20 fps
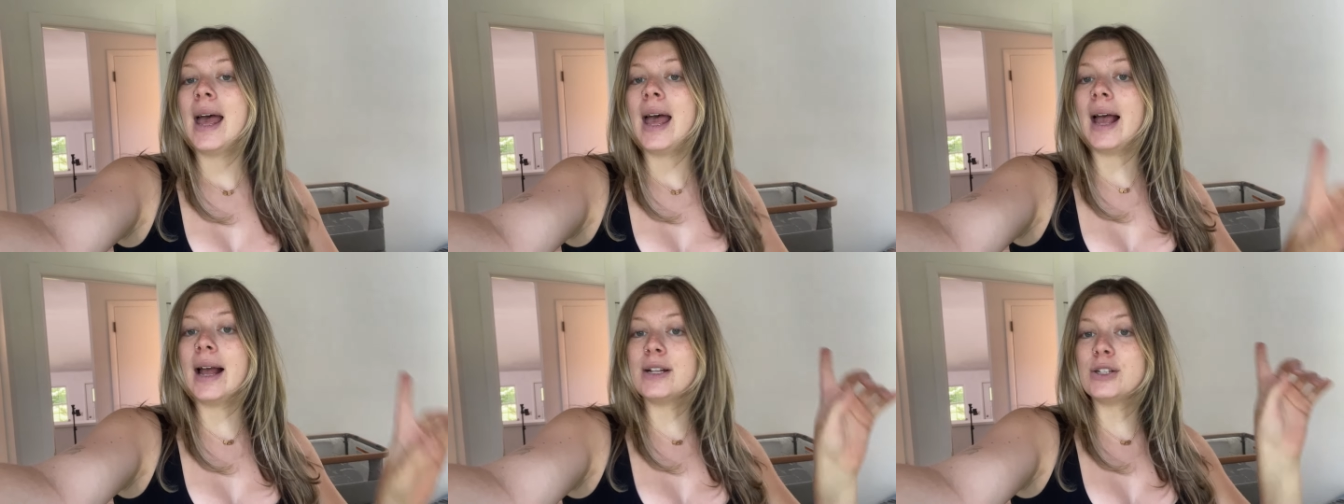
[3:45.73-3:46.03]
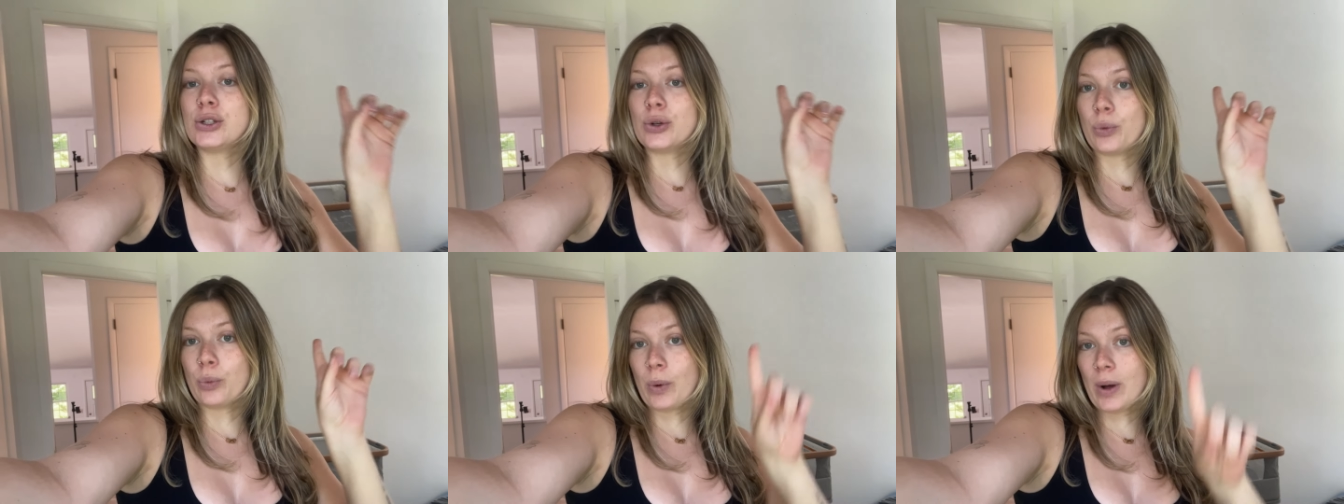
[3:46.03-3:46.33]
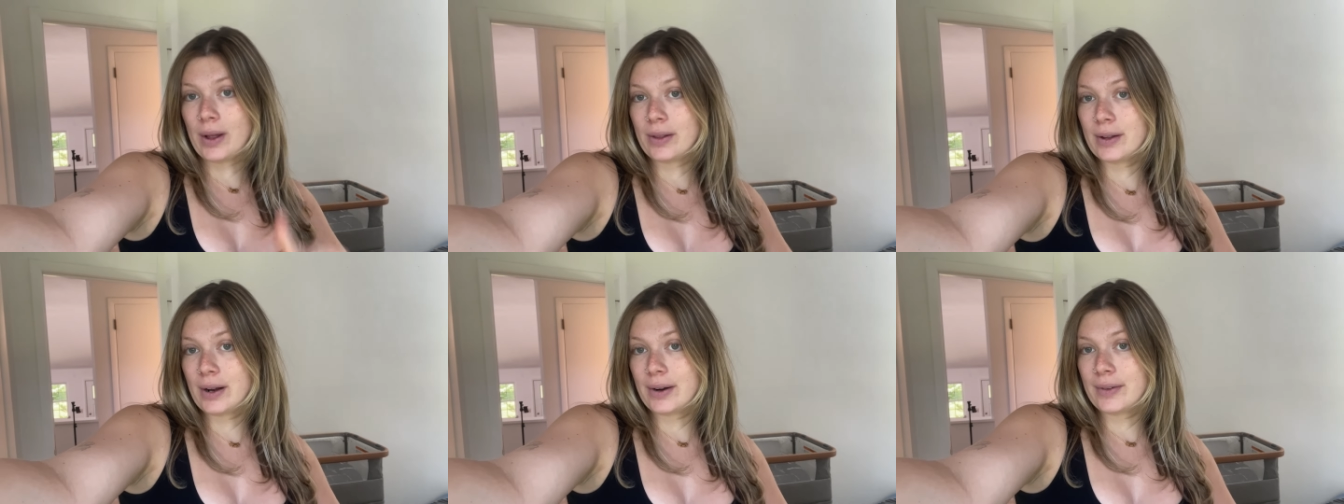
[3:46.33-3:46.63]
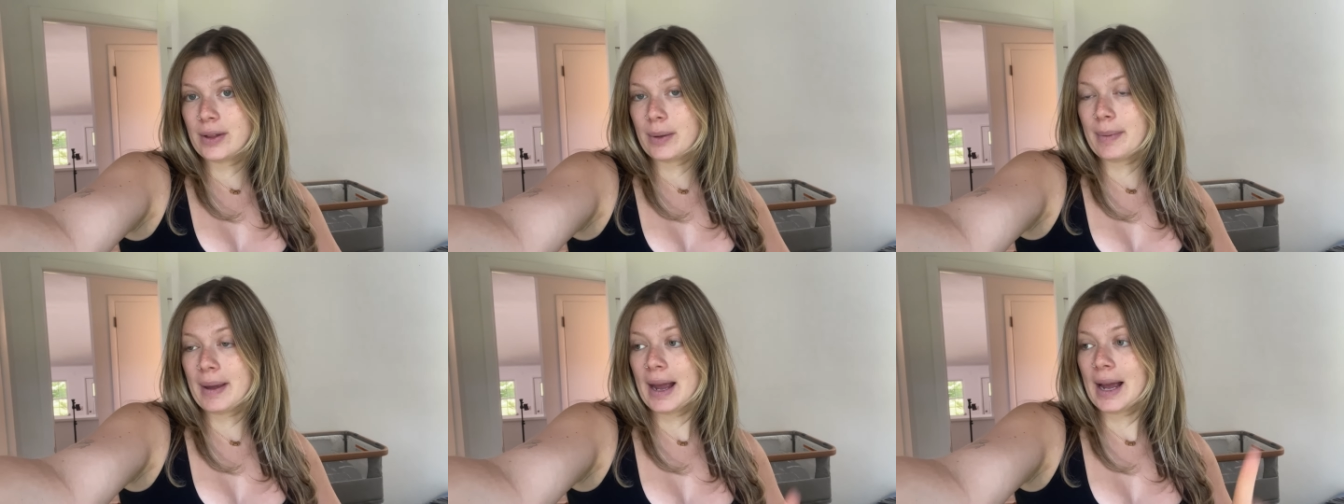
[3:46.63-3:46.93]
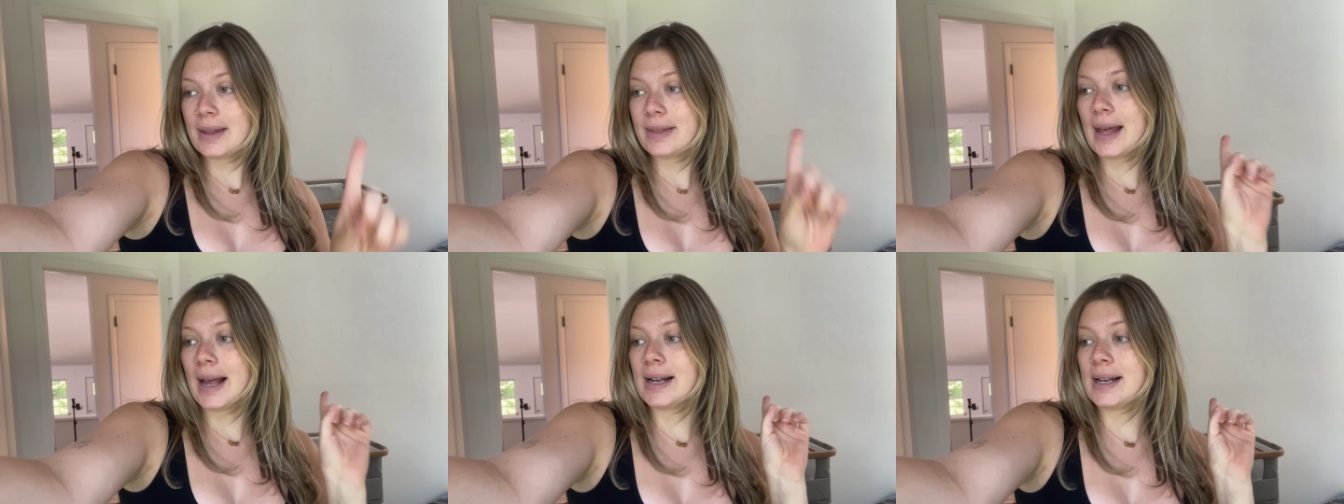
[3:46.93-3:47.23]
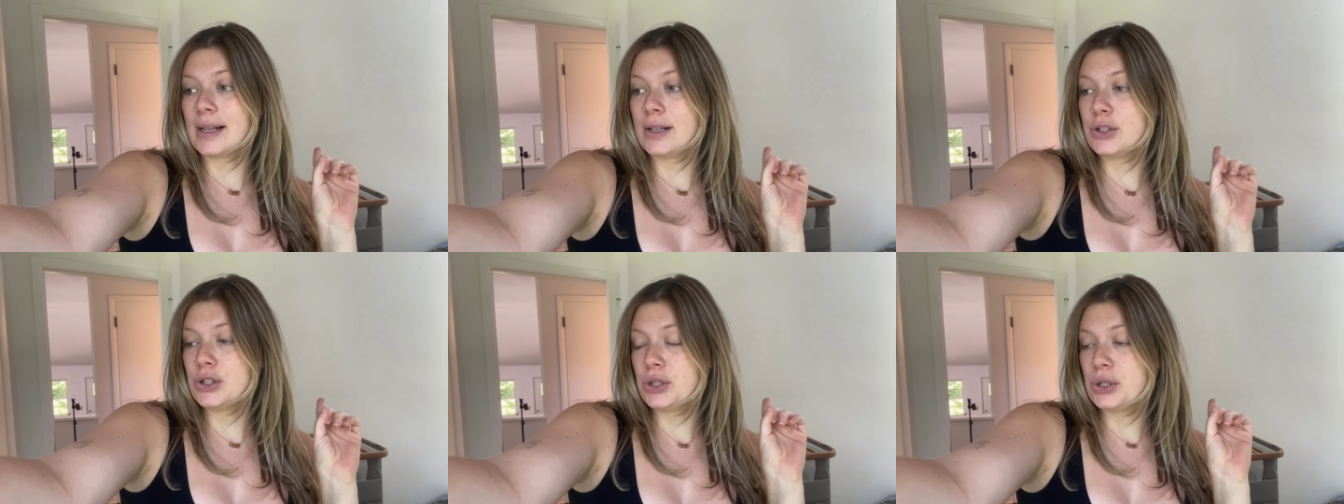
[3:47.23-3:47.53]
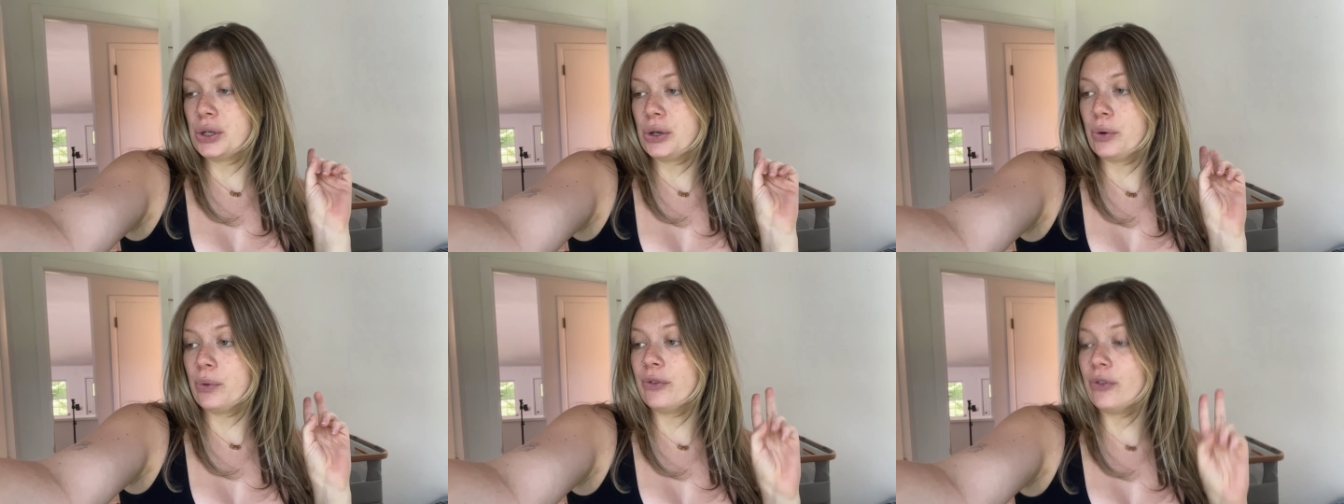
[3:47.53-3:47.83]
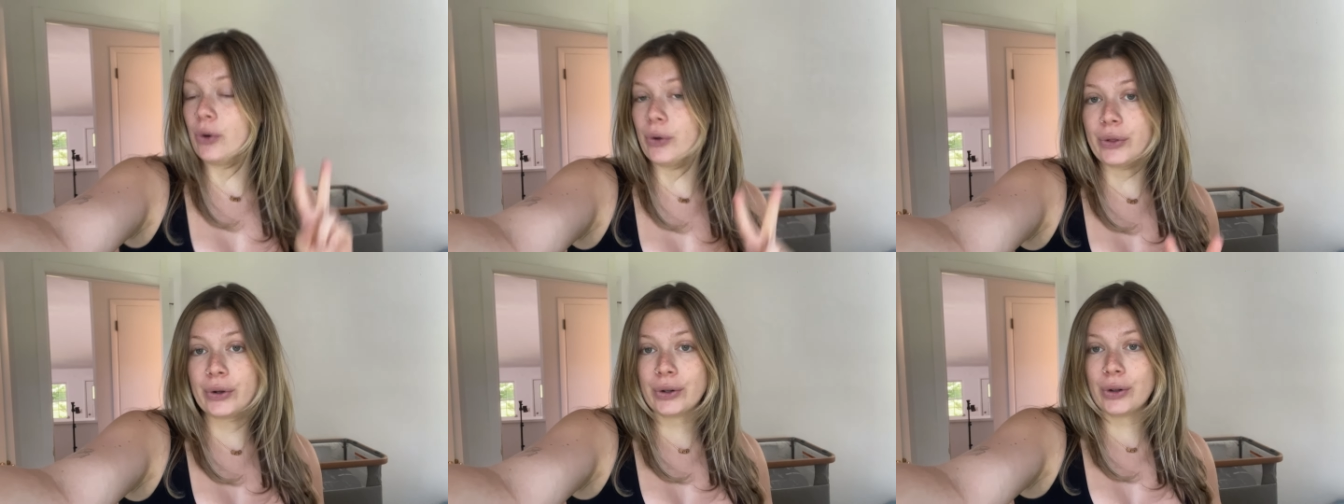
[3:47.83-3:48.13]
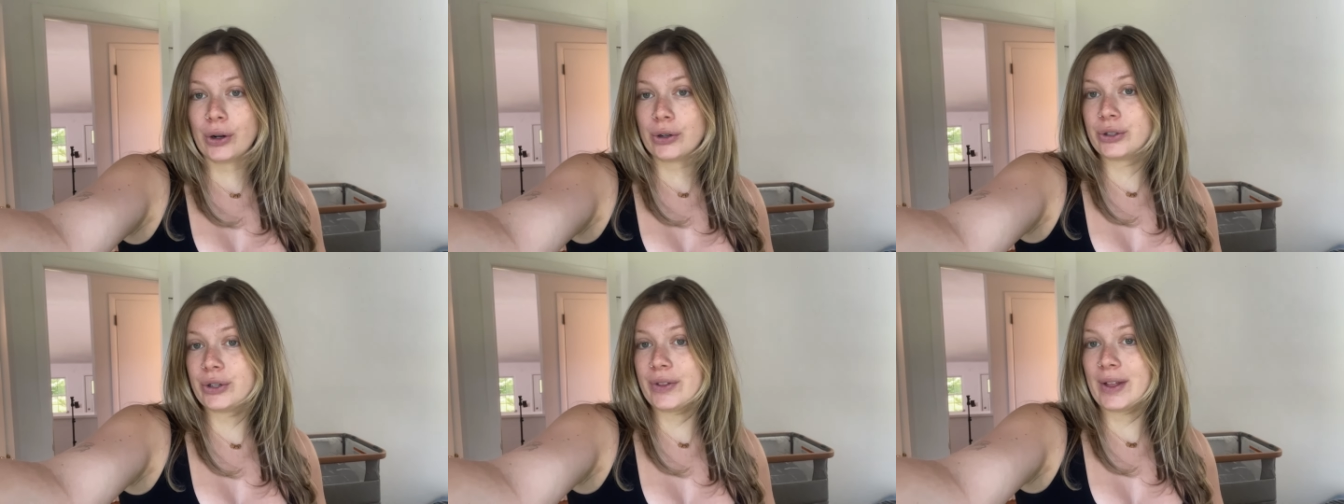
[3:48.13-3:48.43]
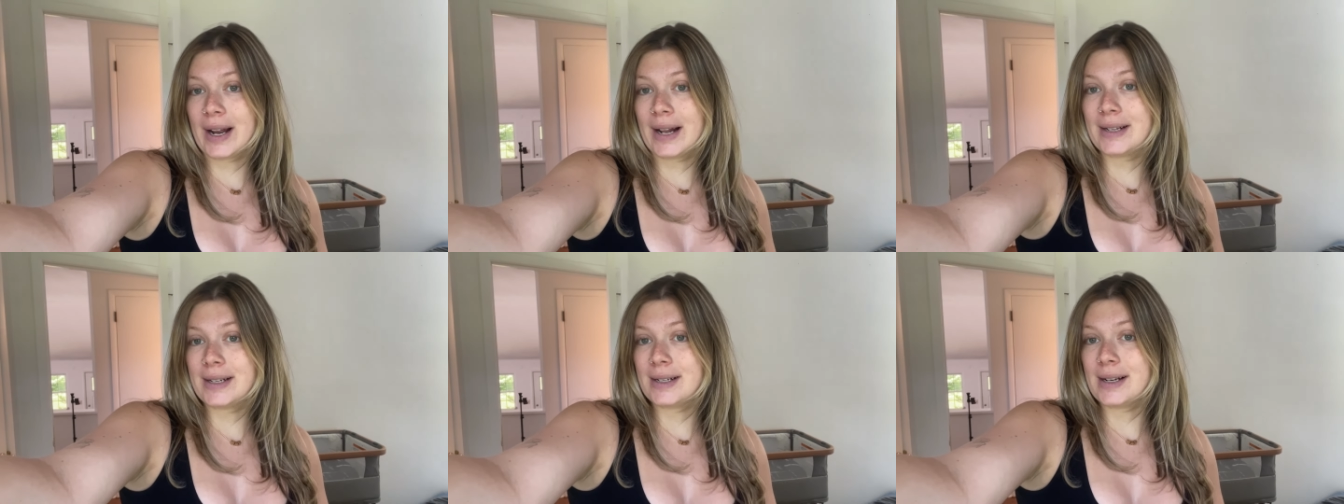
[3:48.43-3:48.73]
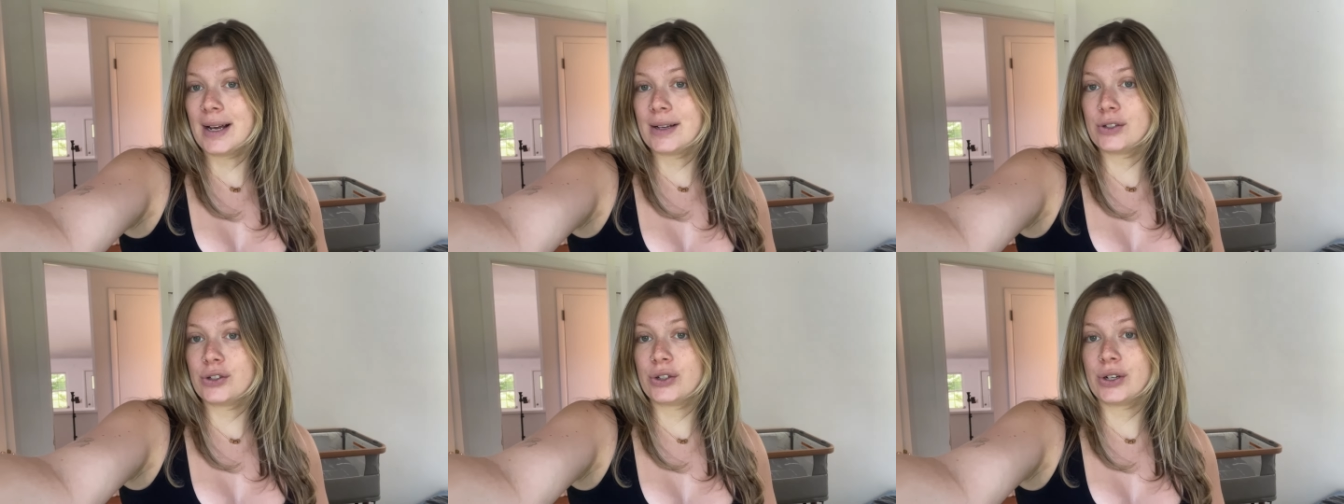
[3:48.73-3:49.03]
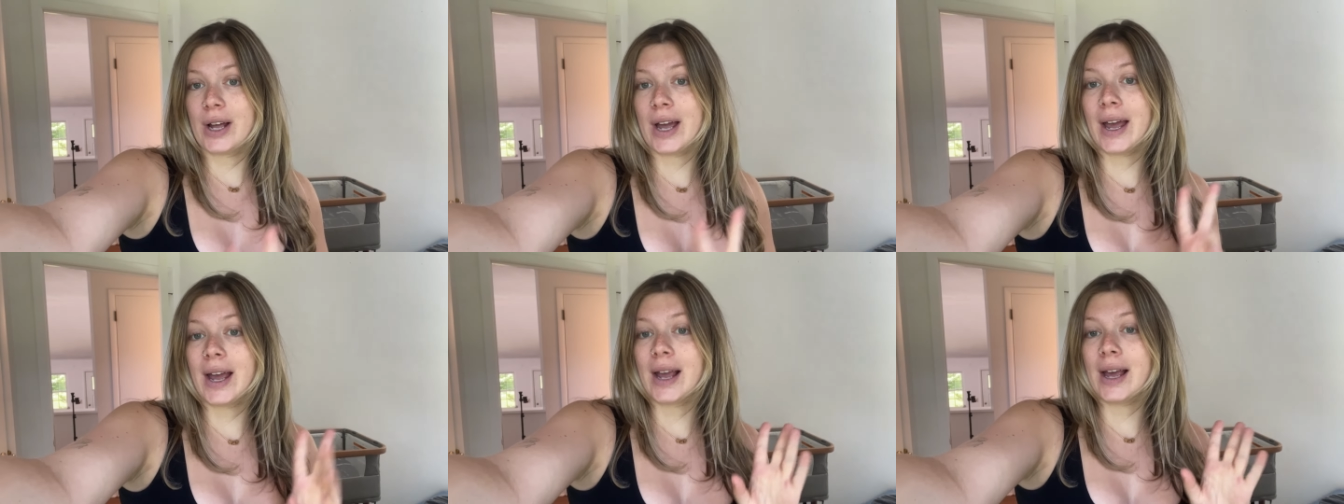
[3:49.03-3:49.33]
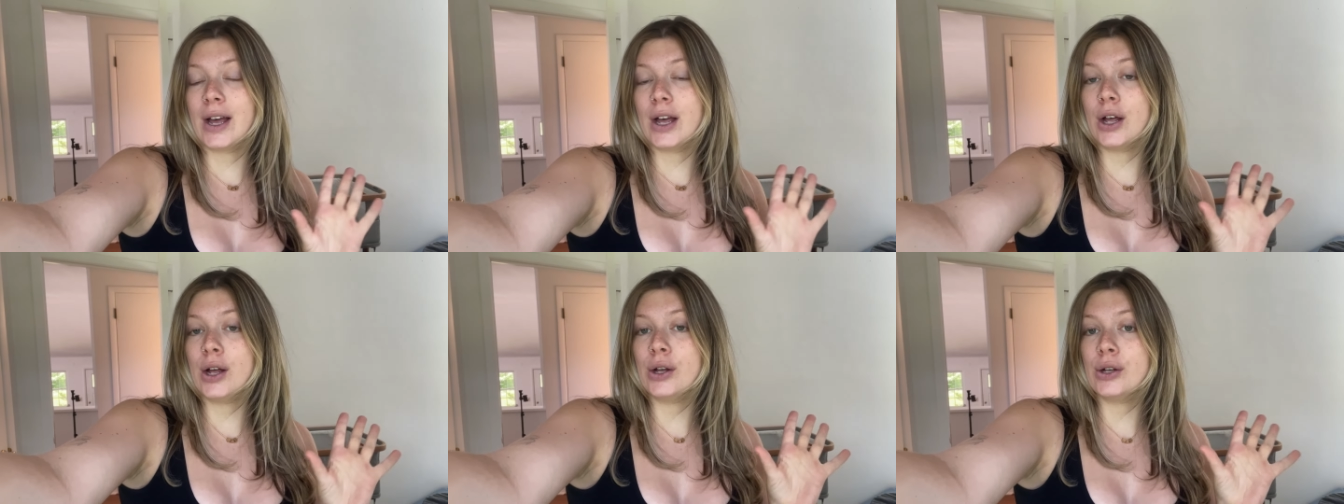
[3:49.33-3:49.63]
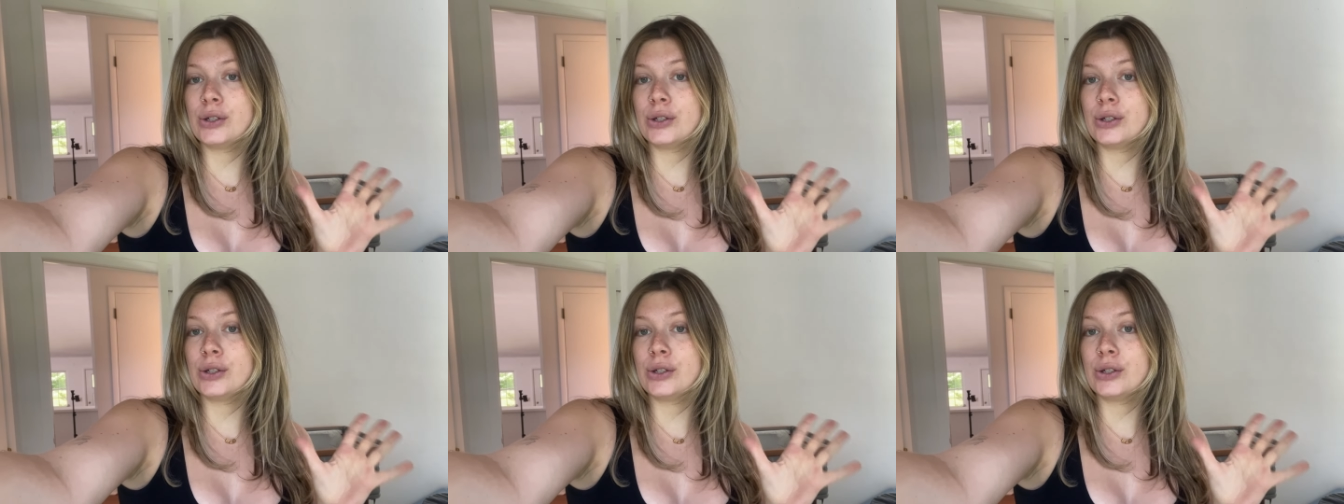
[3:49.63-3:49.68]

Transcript: and while they're in the bath, I need to fold their laundry that I did yesterday.